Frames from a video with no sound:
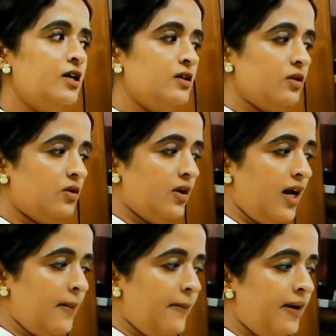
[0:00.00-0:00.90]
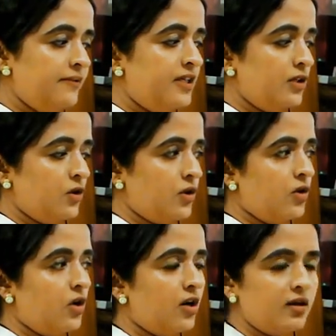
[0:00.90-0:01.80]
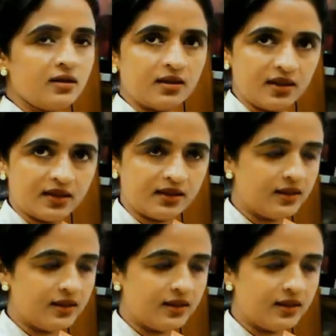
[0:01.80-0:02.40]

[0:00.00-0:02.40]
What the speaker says: So above the notochord,